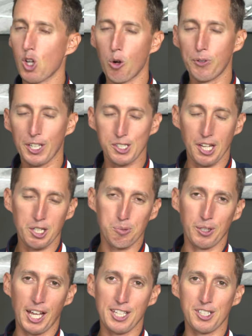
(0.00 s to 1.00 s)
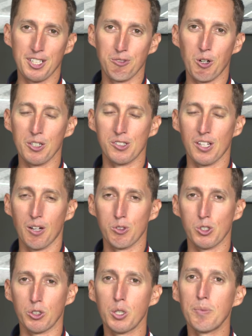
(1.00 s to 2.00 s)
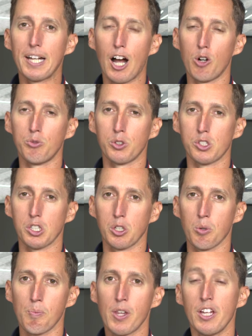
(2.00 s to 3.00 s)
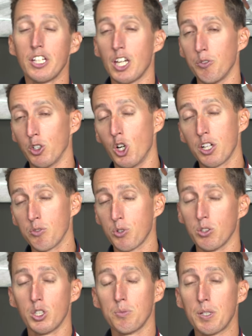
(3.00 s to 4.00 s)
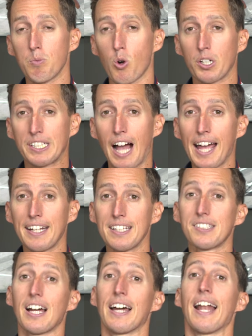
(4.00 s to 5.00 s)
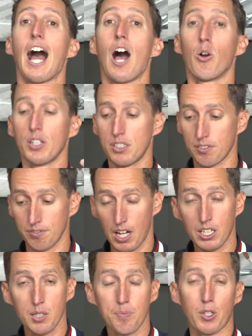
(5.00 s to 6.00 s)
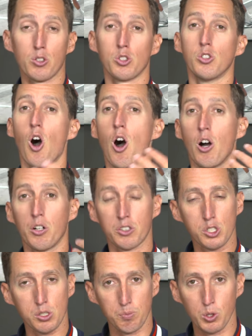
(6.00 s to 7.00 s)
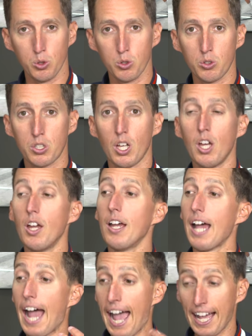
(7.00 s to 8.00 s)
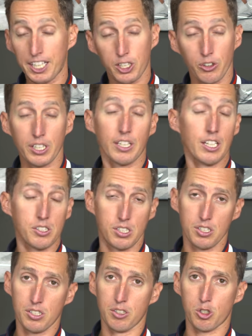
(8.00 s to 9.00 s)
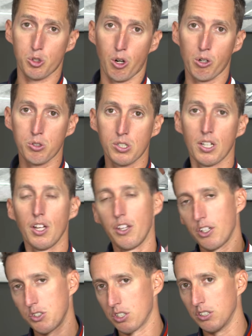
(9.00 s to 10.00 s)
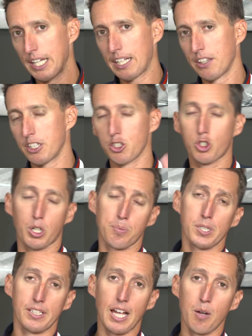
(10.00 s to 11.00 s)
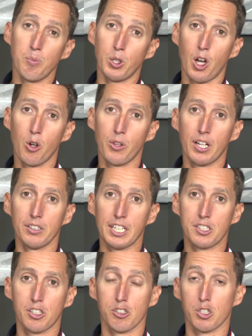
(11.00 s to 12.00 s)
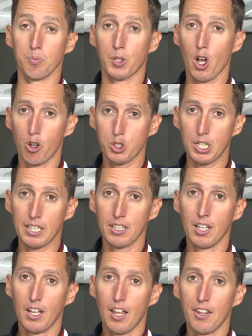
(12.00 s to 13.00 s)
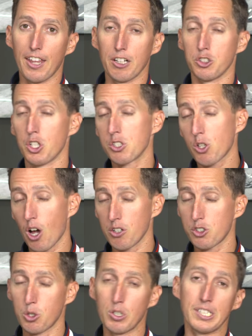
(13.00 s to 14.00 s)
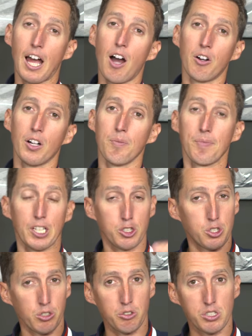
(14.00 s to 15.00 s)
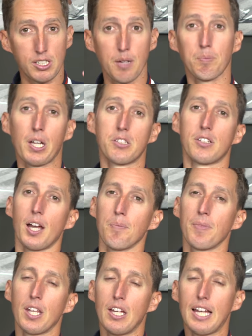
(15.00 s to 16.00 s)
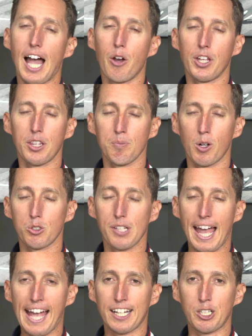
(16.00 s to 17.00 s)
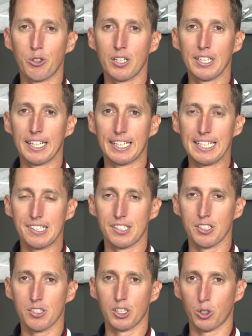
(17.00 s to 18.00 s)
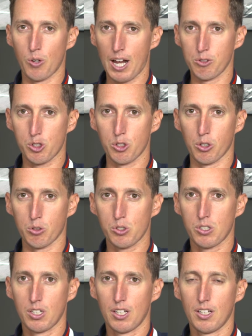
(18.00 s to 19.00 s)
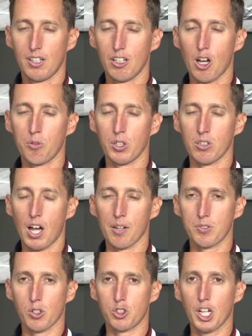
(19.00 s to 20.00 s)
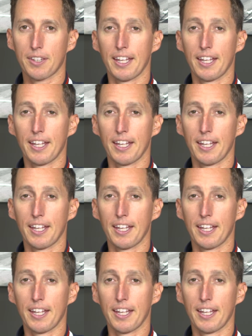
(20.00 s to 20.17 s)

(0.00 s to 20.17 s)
Hopefully this explanation was a little bit helpful to you. If you're looking for a little bit more guidance on how to develop those long, smooth, accurate, consistent strokes, there's a link in the description down below that leads to some coaching that'll just cost you $1. It'll show you step by step how to hit the most accurate and consistent ground strokes of your life. So check